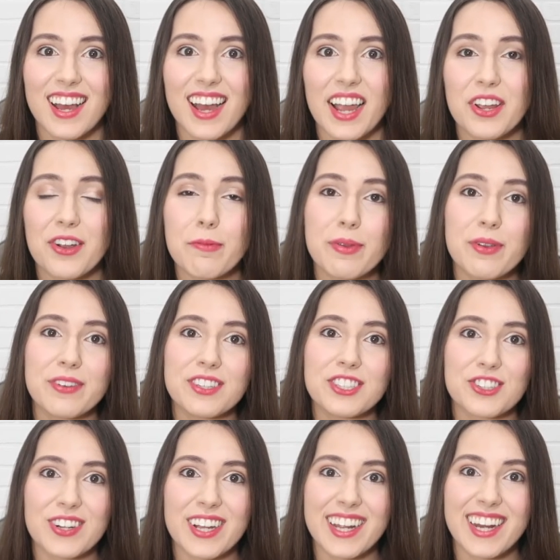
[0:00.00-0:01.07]
I hope you
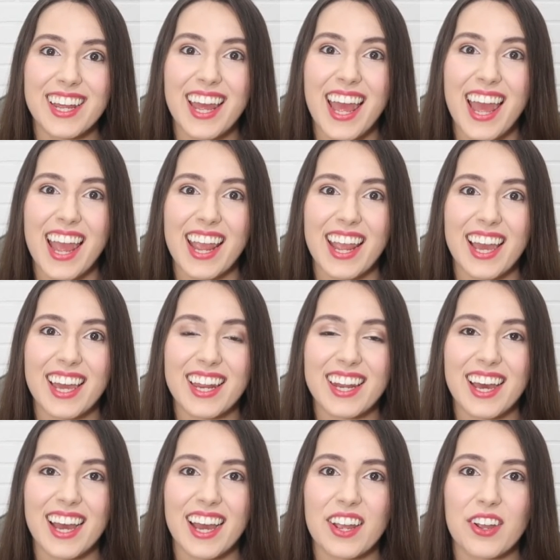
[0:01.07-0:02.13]
enjoyed,
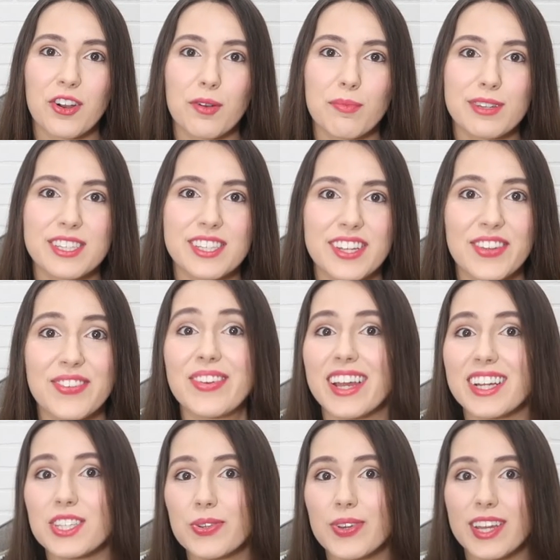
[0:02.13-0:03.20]
and I hope to see you
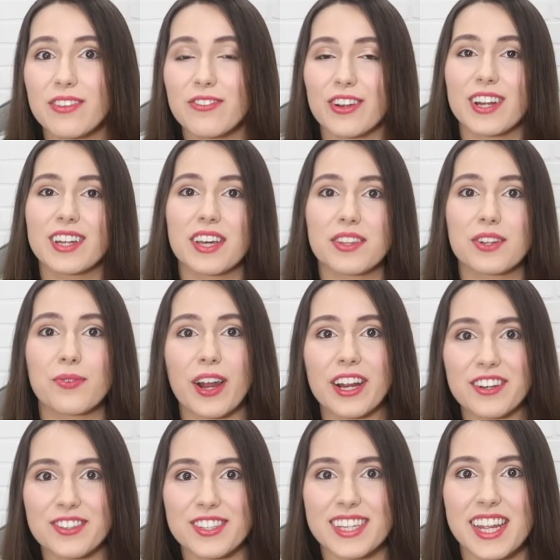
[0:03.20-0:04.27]
next week for another
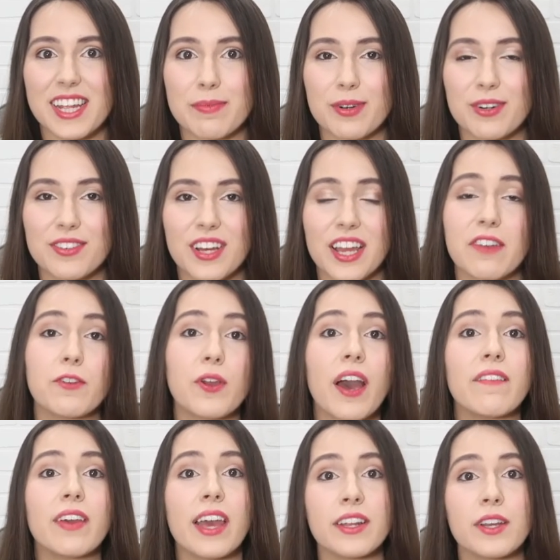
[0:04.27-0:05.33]
writer's table. If you
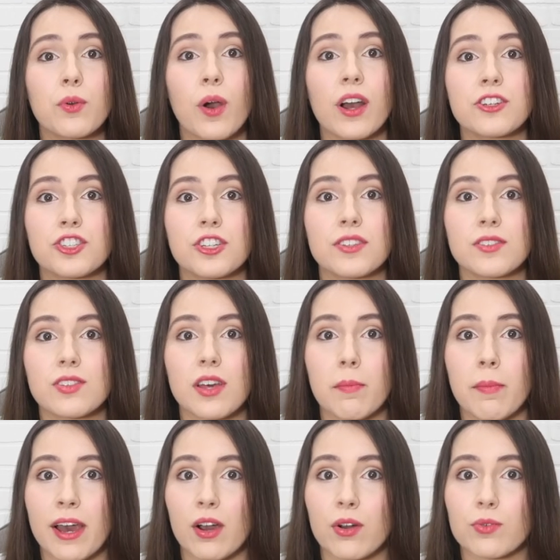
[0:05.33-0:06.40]
have any questions
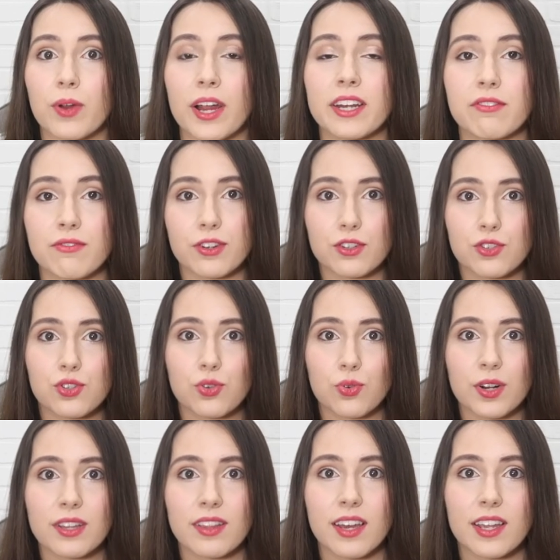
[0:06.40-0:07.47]
about writing for a
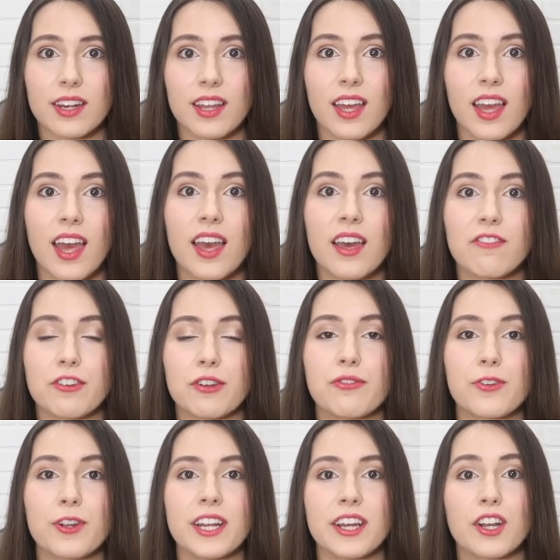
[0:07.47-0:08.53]
storyline, feel
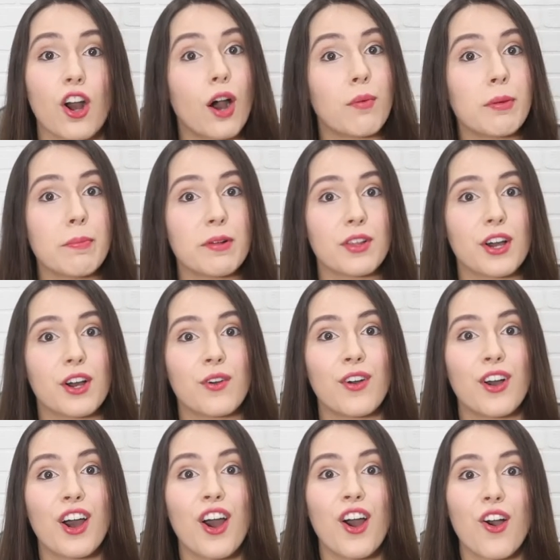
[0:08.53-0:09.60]
free to comment
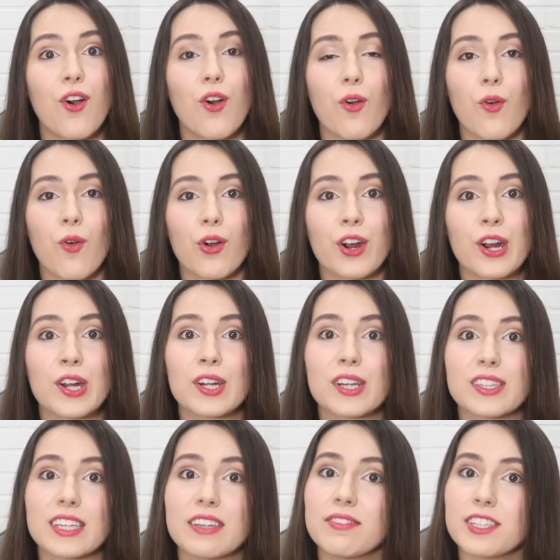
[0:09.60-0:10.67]
below
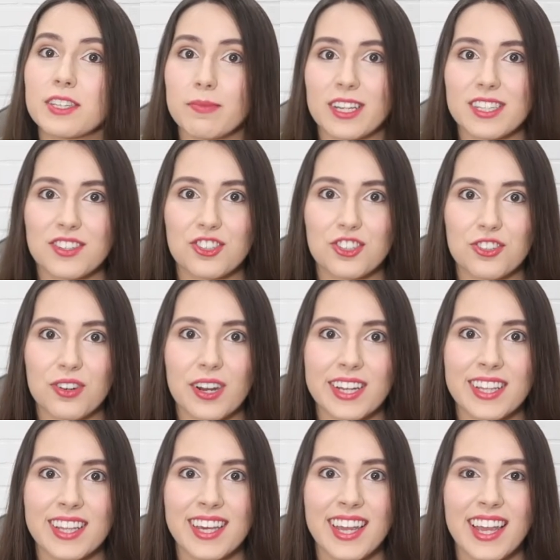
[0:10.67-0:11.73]
or leave us a message
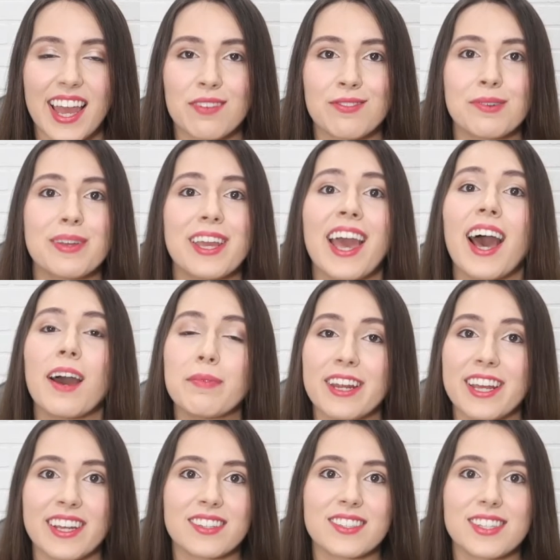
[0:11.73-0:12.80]
directly and we'll be happy
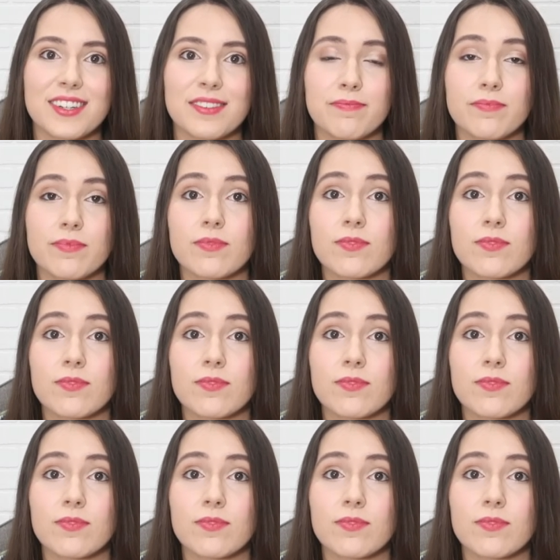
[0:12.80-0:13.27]
to answer.